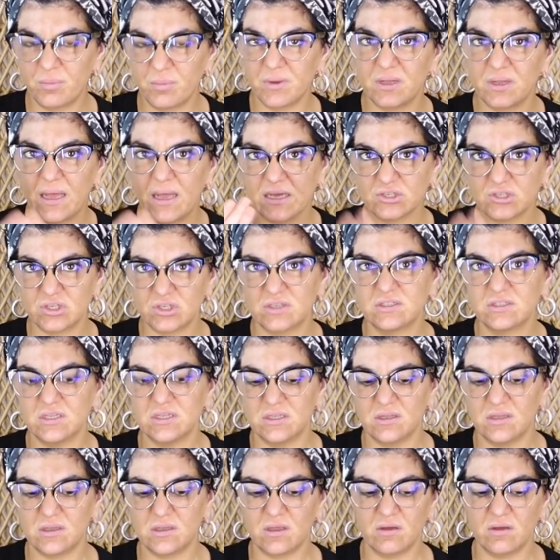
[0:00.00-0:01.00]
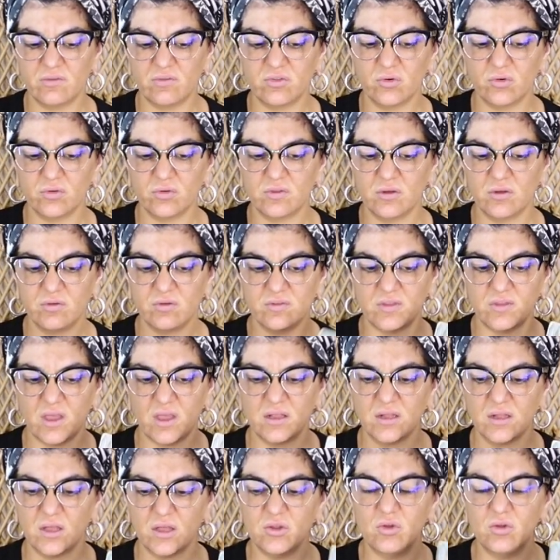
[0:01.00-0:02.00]
but actually seeing the King of Swords here is
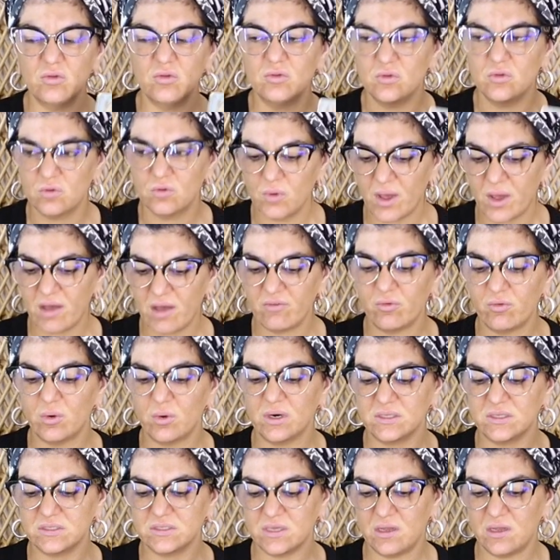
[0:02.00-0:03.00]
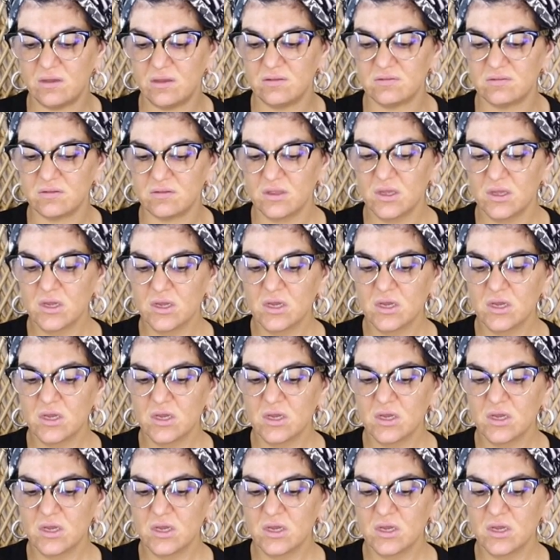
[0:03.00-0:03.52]
saying that you do have what it takes